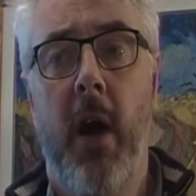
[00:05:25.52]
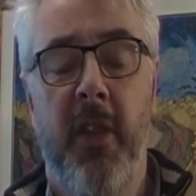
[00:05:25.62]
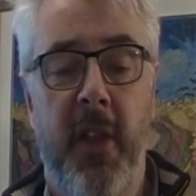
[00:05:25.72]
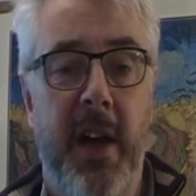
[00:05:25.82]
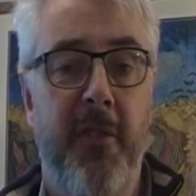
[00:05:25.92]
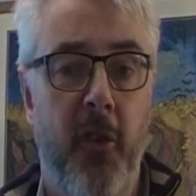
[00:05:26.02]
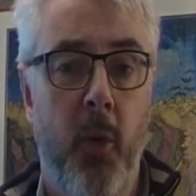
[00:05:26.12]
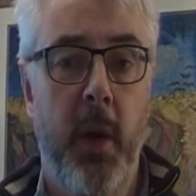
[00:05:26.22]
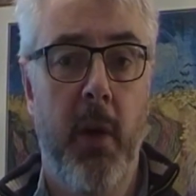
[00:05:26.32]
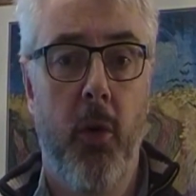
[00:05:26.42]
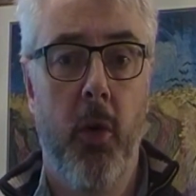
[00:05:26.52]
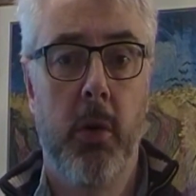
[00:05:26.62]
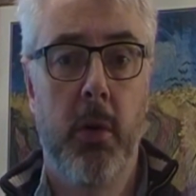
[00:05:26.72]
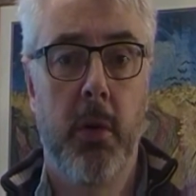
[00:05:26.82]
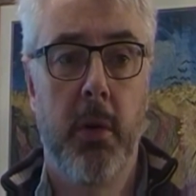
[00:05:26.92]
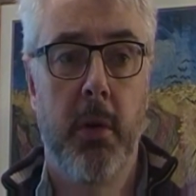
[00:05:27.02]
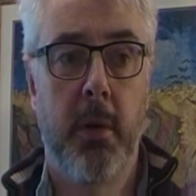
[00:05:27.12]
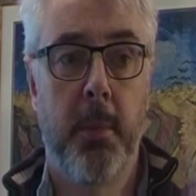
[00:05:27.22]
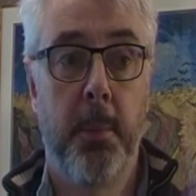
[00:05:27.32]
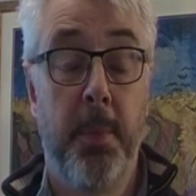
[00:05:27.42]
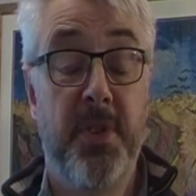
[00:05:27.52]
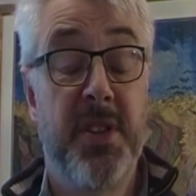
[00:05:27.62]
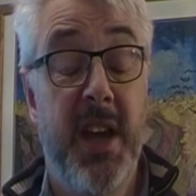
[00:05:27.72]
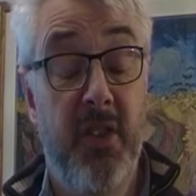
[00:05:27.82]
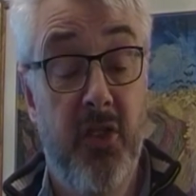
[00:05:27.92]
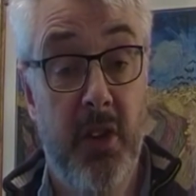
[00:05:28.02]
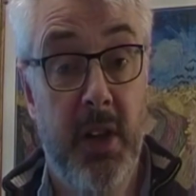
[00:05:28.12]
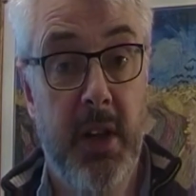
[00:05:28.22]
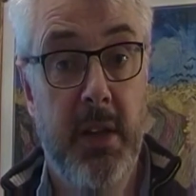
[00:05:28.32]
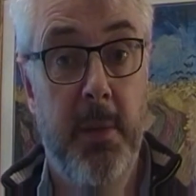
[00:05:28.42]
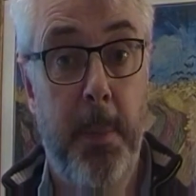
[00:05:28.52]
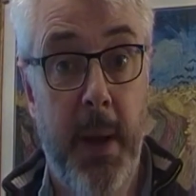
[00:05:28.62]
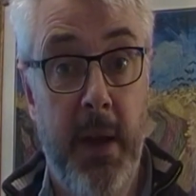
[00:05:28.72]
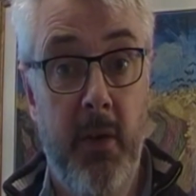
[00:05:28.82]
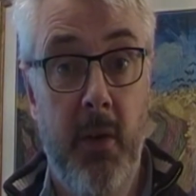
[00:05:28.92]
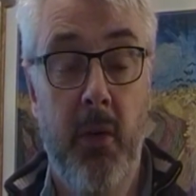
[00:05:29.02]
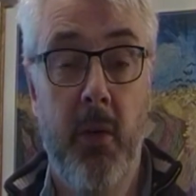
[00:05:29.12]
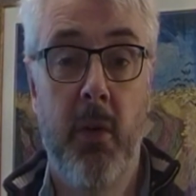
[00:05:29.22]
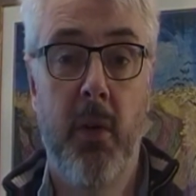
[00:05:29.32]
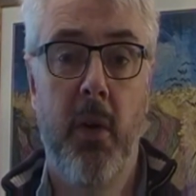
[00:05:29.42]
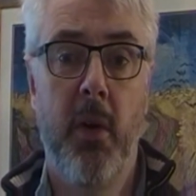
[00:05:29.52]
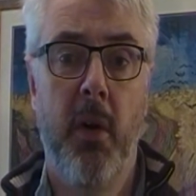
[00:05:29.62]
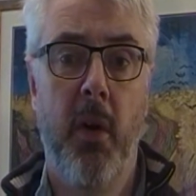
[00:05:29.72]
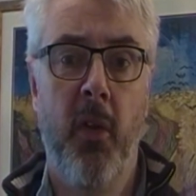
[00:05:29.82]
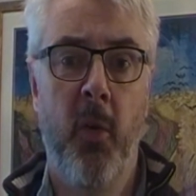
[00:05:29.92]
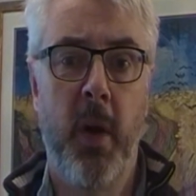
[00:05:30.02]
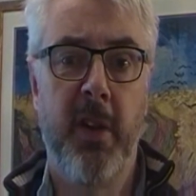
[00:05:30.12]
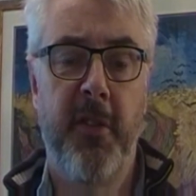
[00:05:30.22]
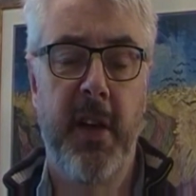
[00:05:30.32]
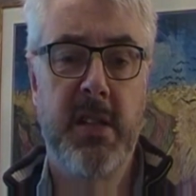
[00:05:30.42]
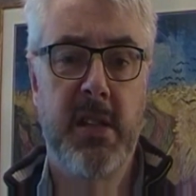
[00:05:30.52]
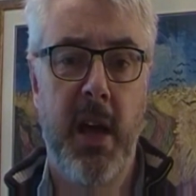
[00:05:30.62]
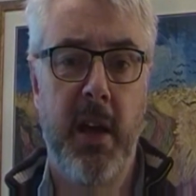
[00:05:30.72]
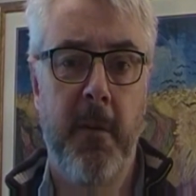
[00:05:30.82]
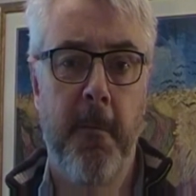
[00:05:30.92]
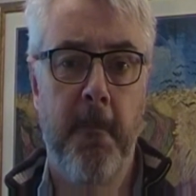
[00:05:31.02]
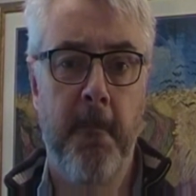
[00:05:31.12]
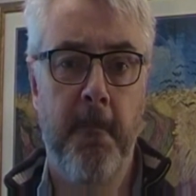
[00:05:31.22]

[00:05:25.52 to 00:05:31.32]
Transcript: And therefore we are all potentially dependent on the welfare state.